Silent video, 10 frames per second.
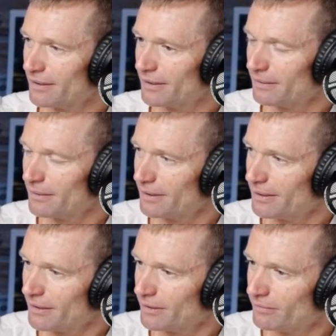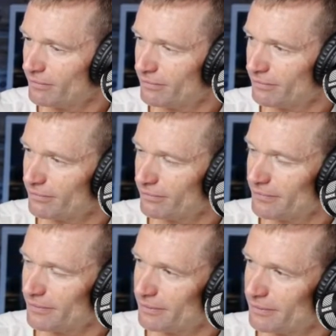
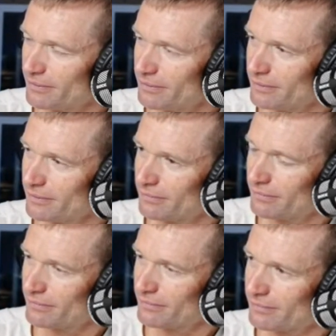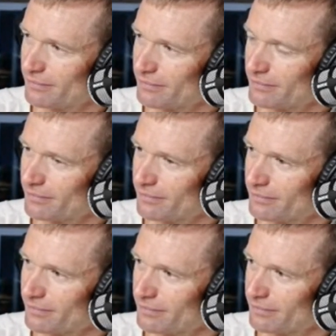
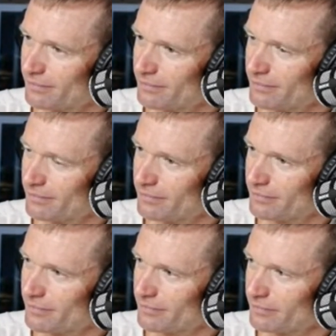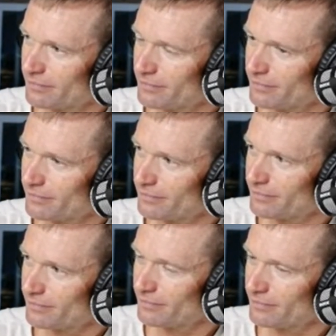
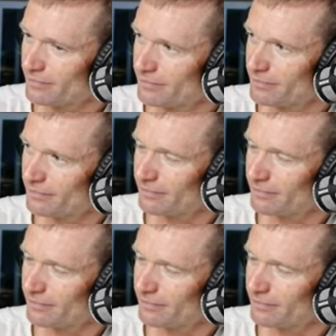[no speech]